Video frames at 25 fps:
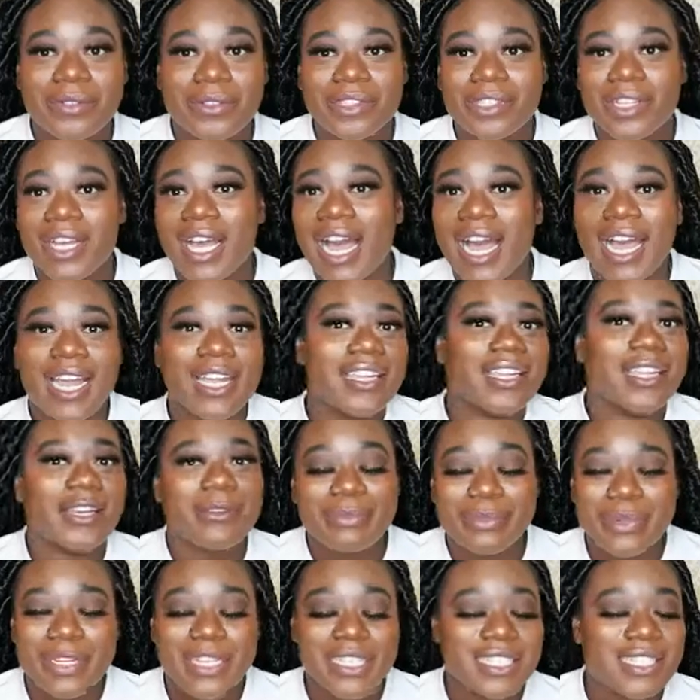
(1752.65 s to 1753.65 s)
with odd
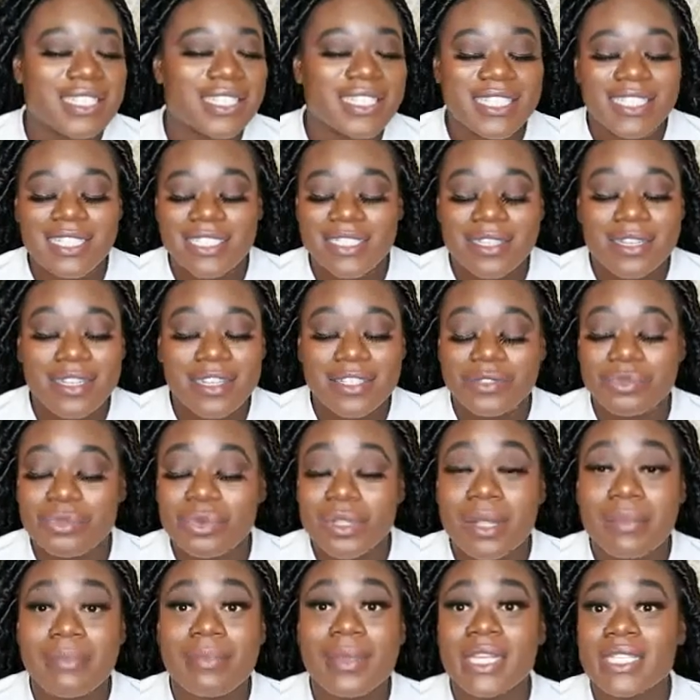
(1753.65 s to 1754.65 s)
numbers is
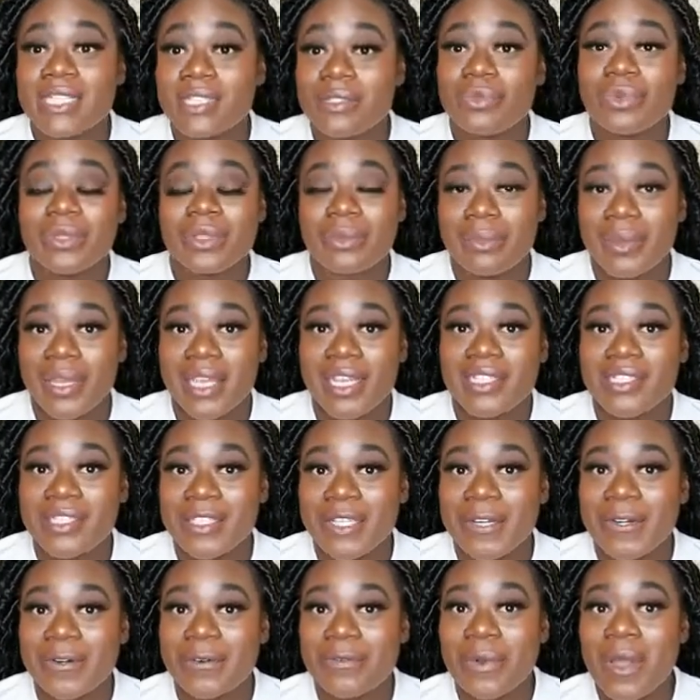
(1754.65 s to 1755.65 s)
really messing with me.
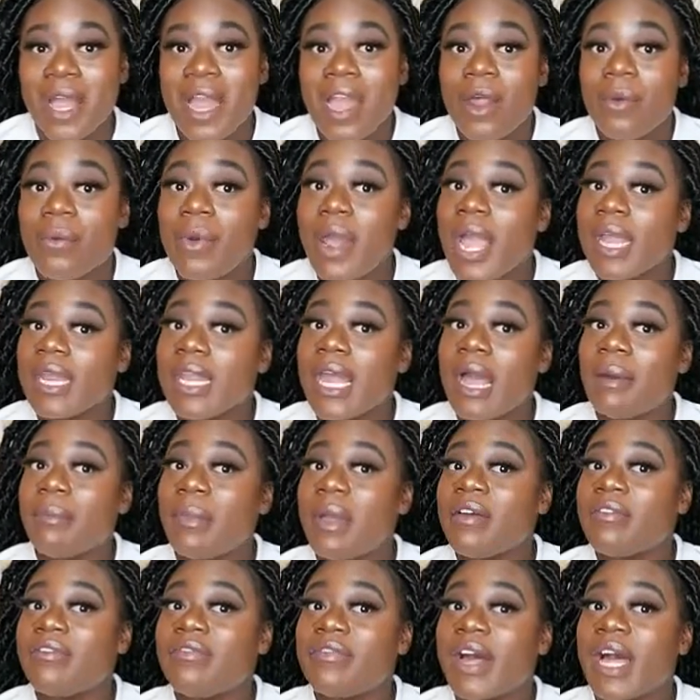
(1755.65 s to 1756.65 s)
So right now I'm
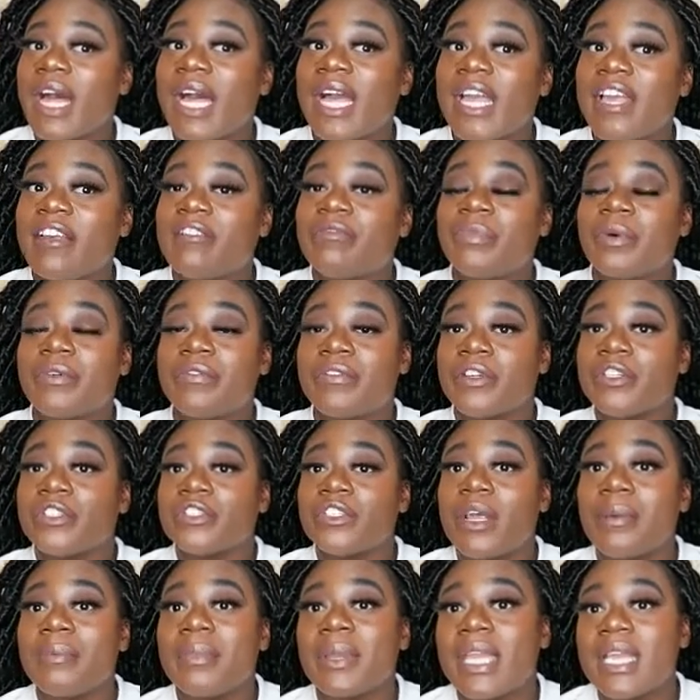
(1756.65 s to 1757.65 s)
at 5, but for
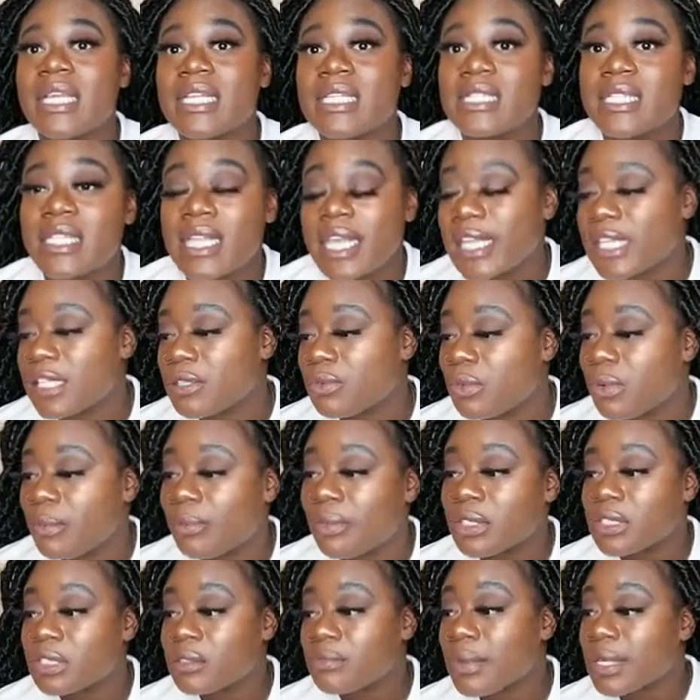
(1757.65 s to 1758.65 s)
sure I'm gonna get 6 when
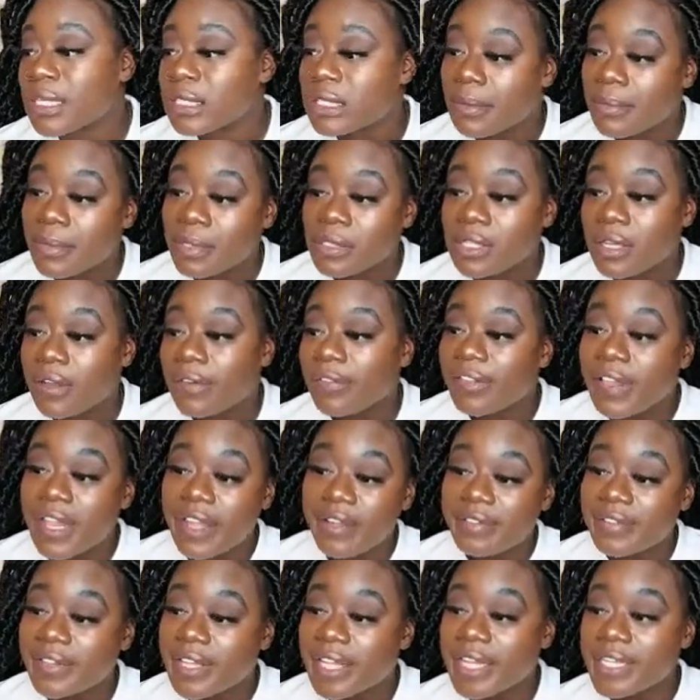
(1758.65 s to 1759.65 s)
my stomach's on
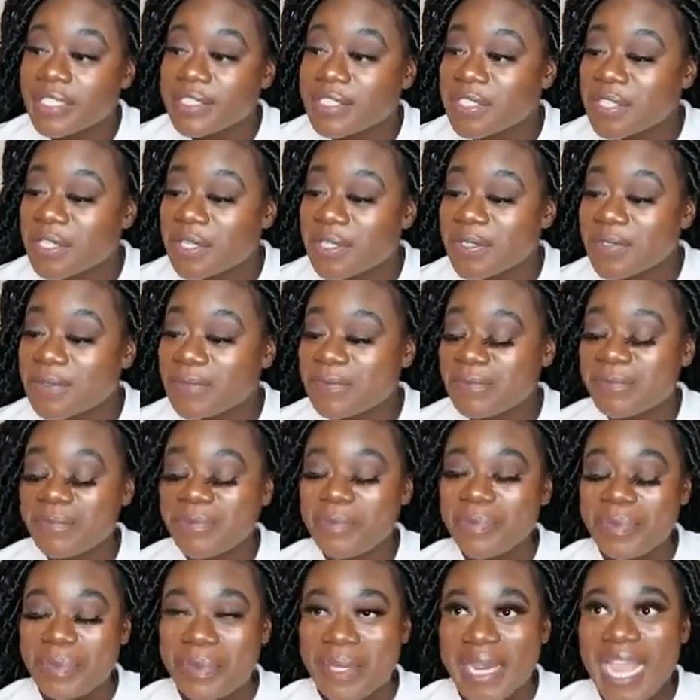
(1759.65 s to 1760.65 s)
flat. So
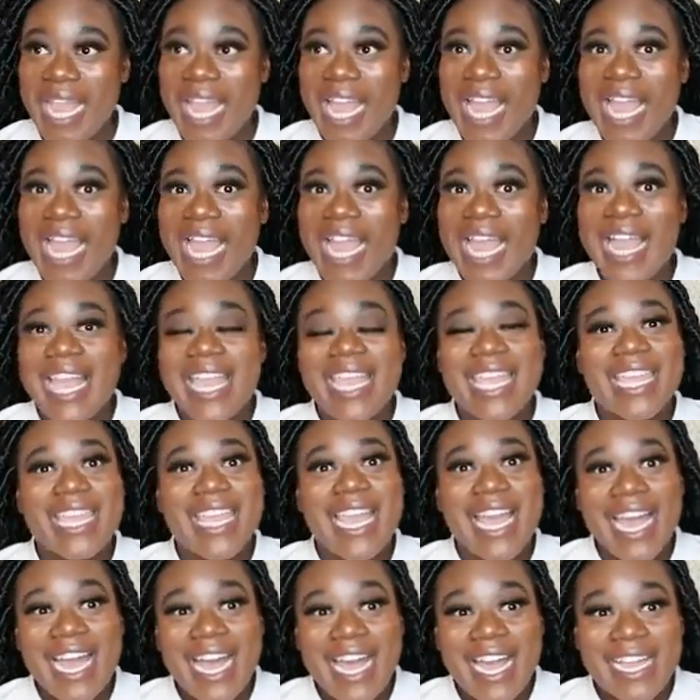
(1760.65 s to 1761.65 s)

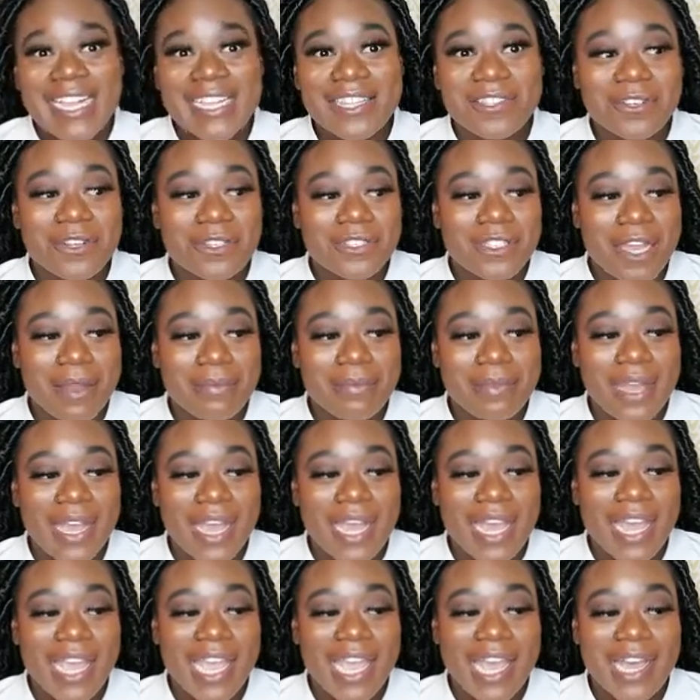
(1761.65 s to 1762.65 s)
yeah, those are
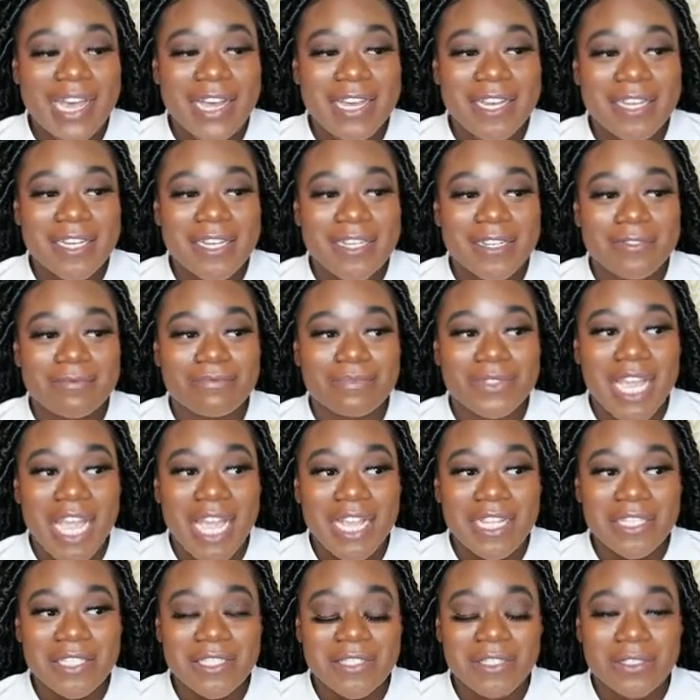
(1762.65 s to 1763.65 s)
my
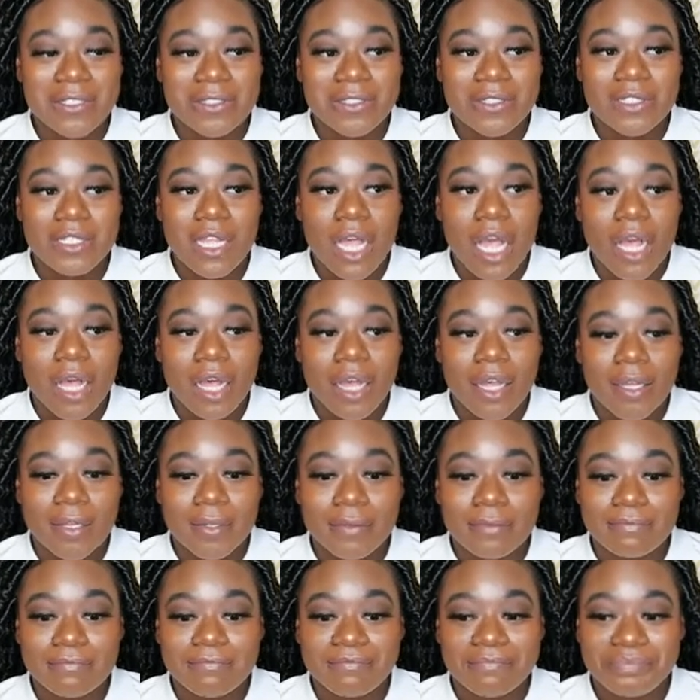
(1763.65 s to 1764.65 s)
tattoos.
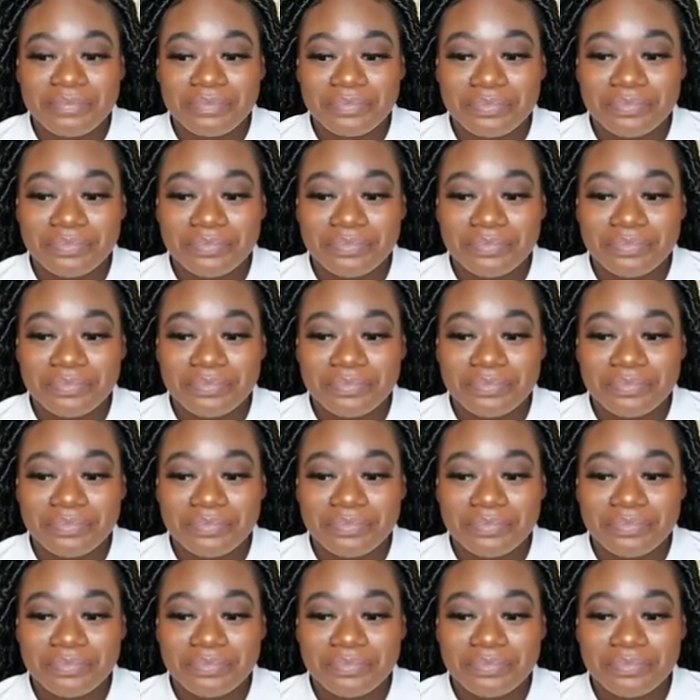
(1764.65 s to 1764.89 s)
I